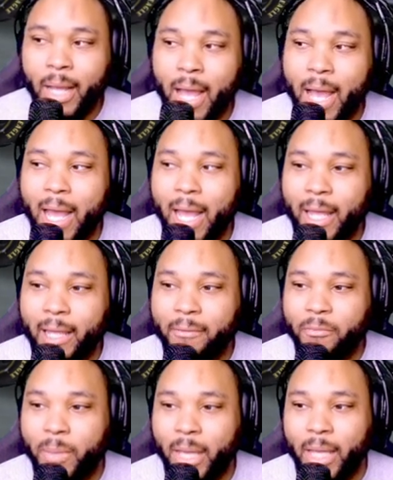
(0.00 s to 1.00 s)

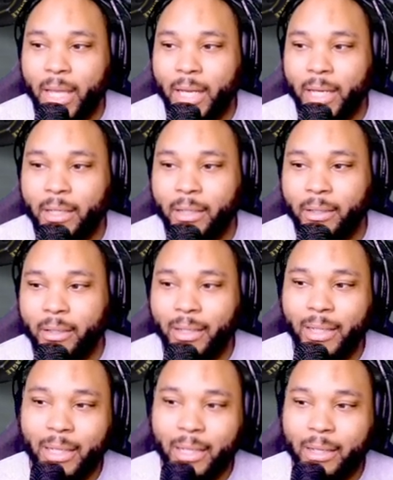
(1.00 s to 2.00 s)
I've made
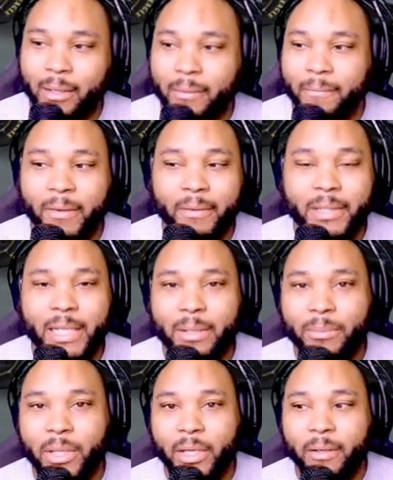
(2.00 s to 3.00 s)
uh,
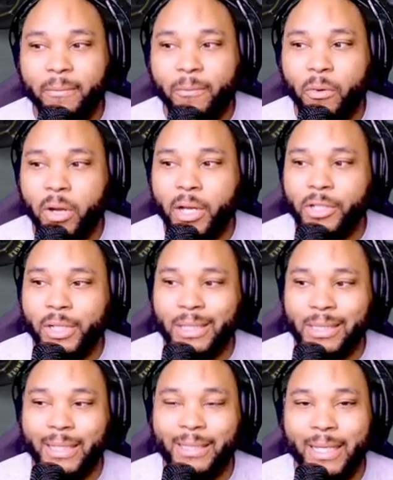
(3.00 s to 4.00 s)

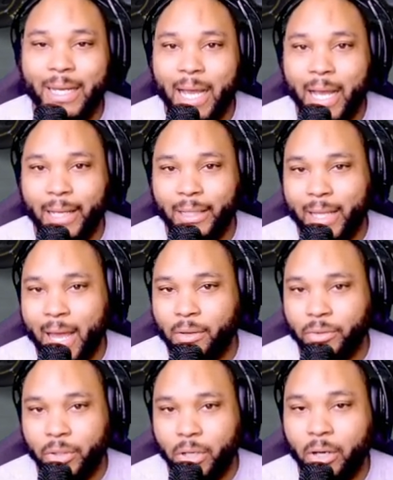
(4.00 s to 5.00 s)

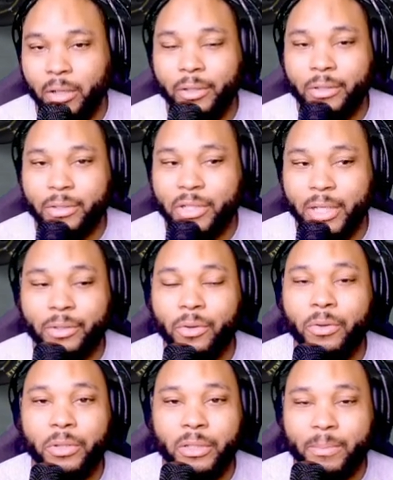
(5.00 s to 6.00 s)
$15,469,000 just
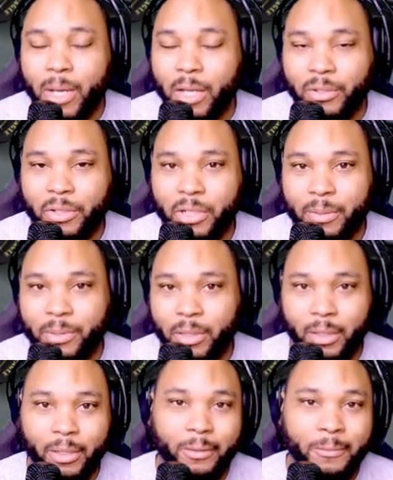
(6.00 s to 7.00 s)
on sponsorships
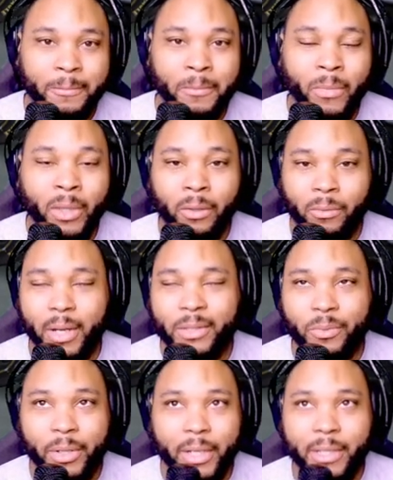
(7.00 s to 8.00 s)
alone. Race
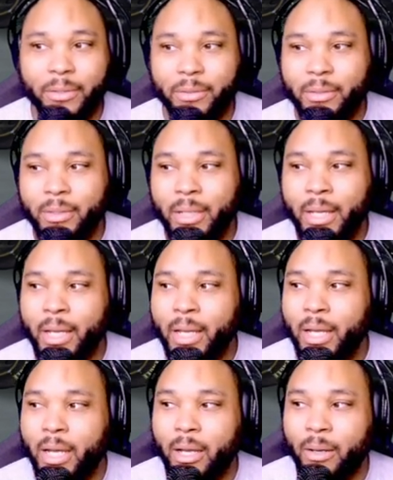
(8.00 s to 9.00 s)
winnings
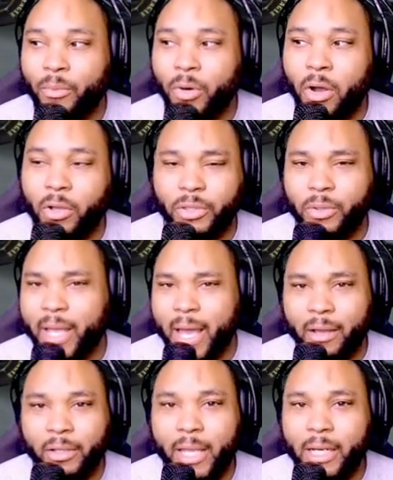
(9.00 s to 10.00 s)
uh, were also
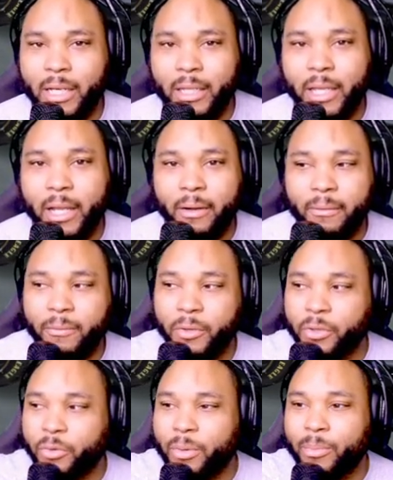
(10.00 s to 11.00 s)
calculated in there for
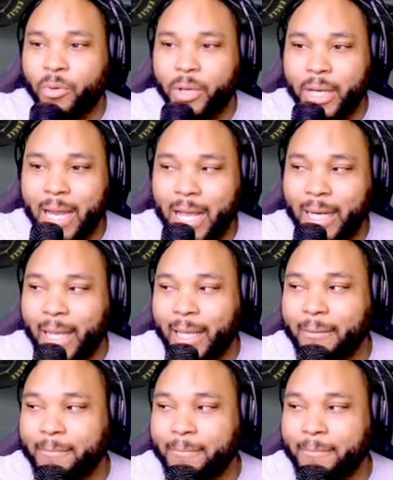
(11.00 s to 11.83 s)
3.98.